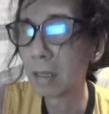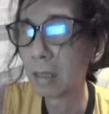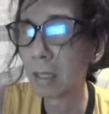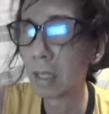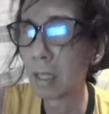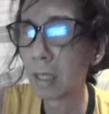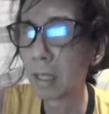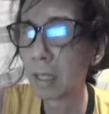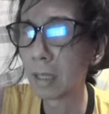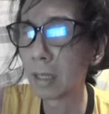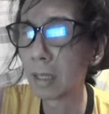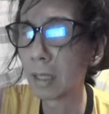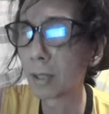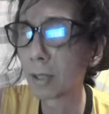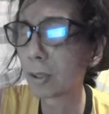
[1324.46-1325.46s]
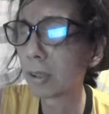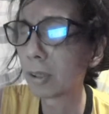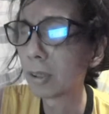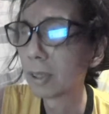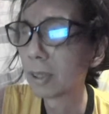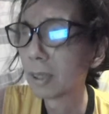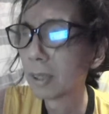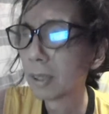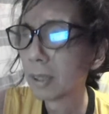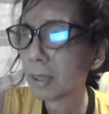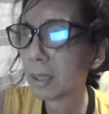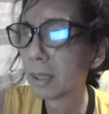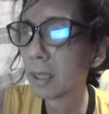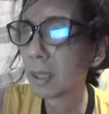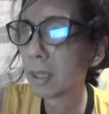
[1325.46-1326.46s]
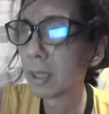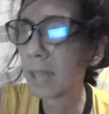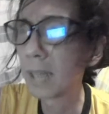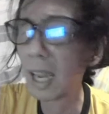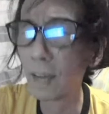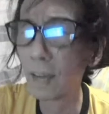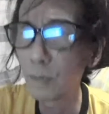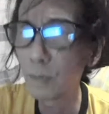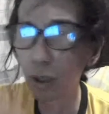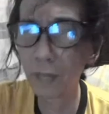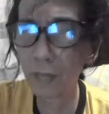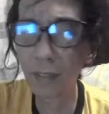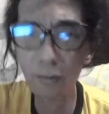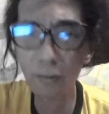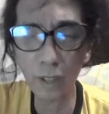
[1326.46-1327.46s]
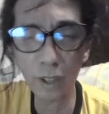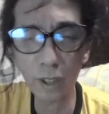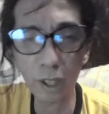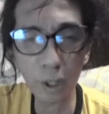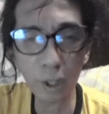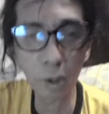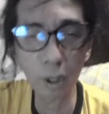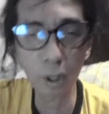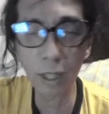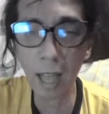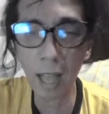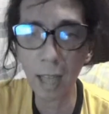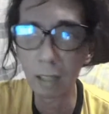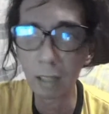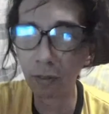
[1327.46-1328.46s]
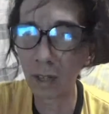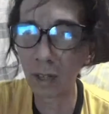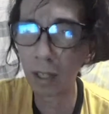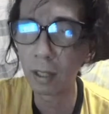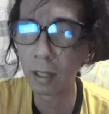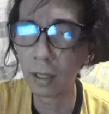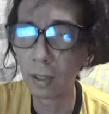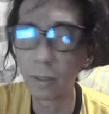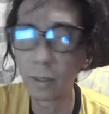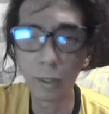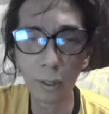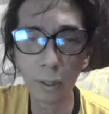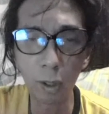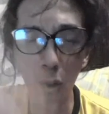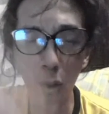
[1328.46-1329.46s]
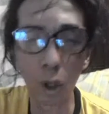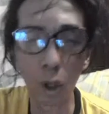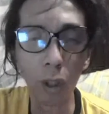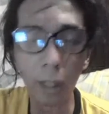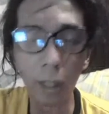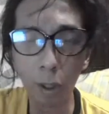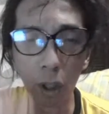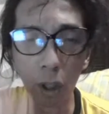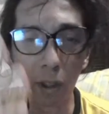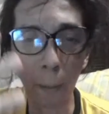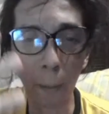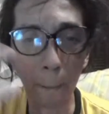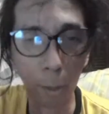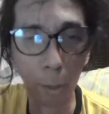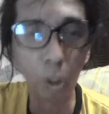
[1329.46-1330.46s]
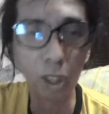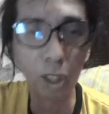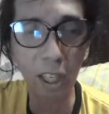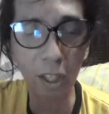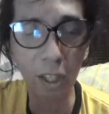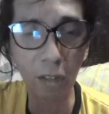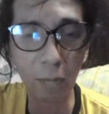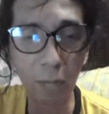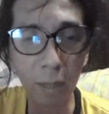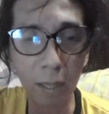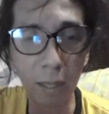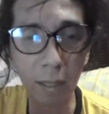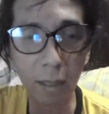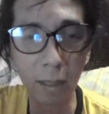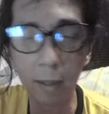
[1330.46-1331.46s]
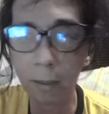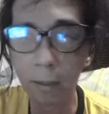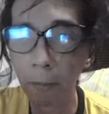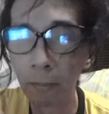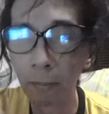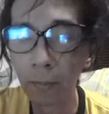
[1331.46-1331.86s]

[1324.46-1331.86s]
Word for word: uh, ano to? Uh, lack of use of infrastructures, lack of uh, and, and all and all the bullshit you've been